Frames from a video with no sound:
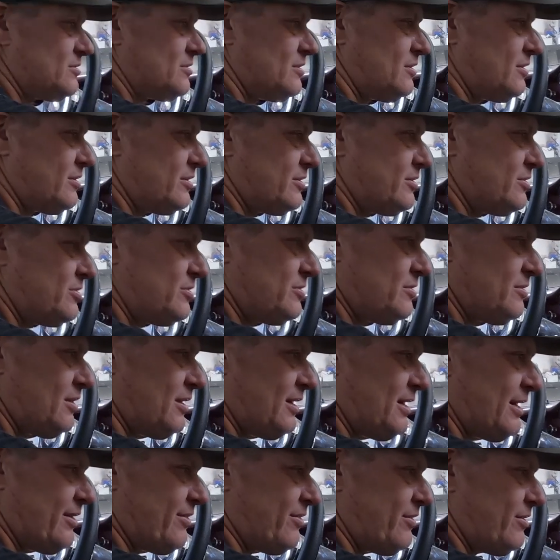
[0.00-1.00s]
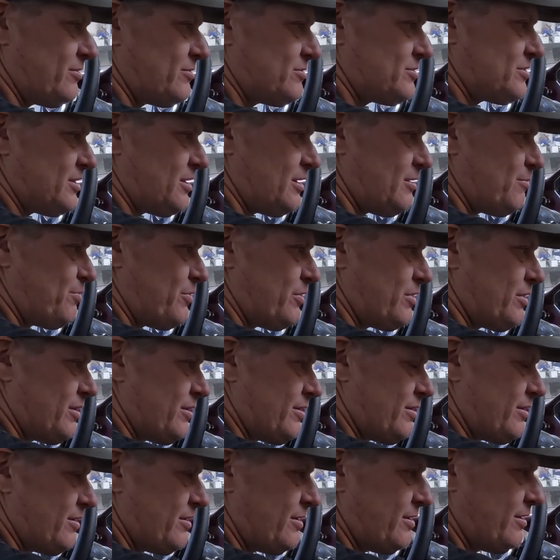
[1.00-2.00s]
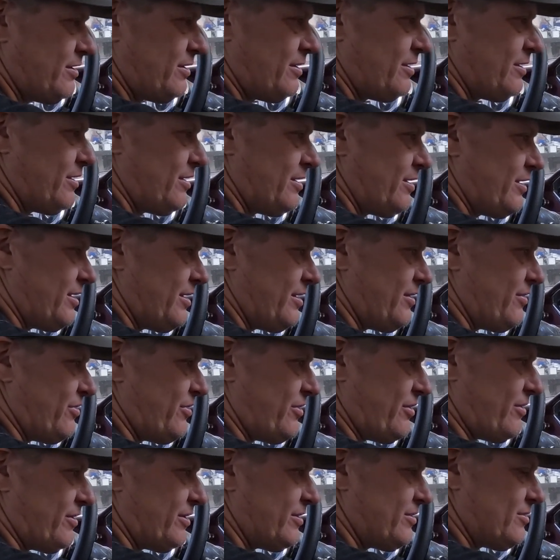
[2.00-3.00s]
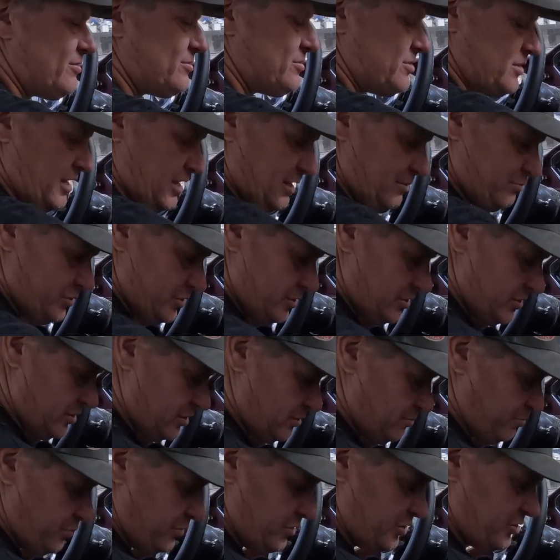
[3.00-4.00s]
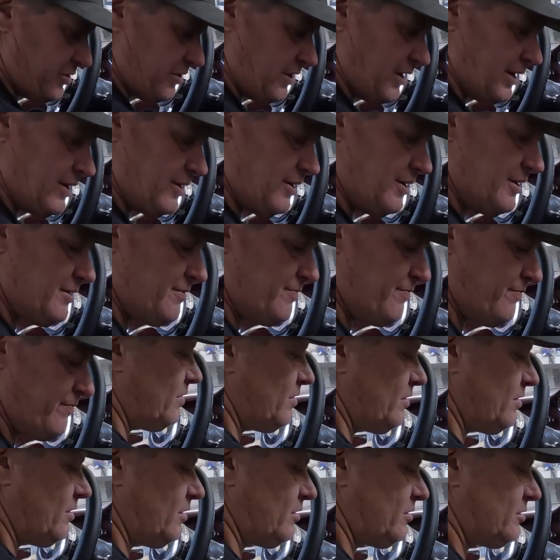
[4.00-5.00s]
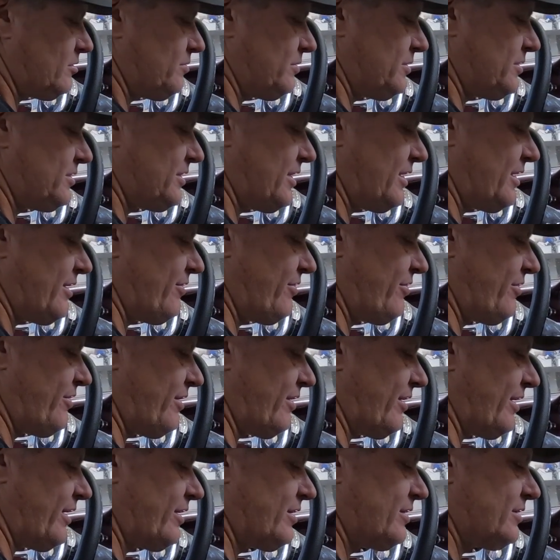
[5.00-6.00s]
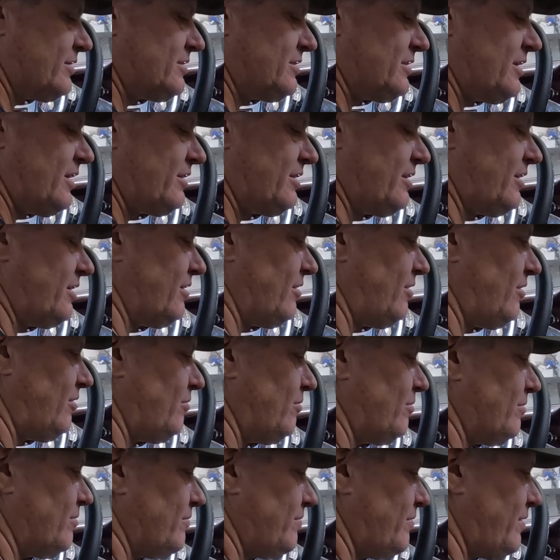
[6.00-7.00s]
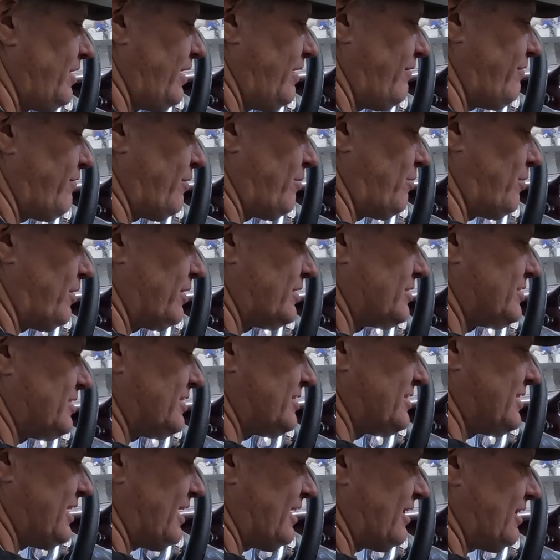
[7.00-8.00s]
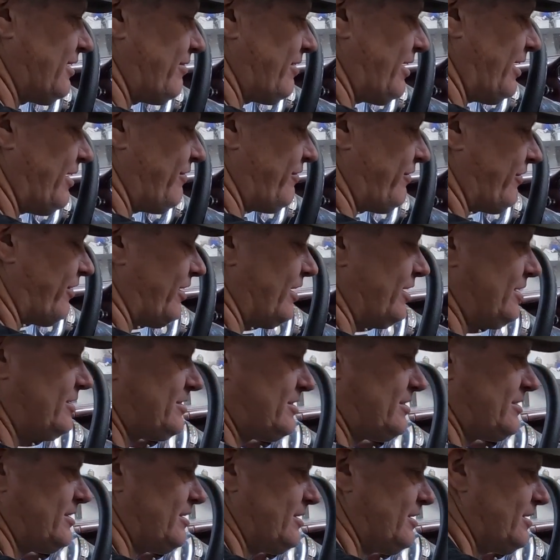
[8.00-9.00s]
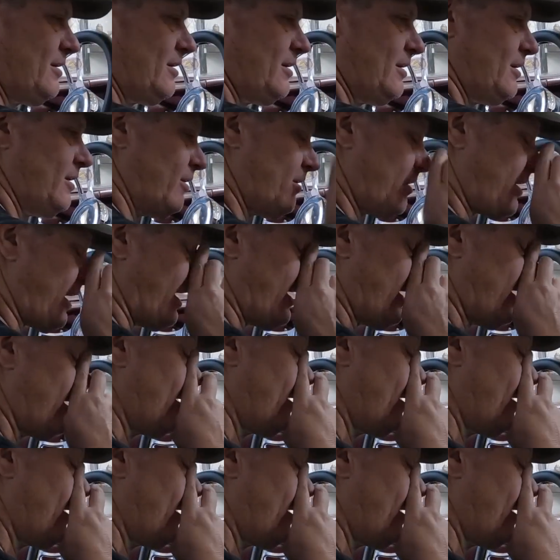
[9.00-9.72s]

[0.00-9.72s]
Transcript: long as you line those up, in theory those knobs should just push right on. Notice we said in theory because nothing ever works exactly right for us. Okay,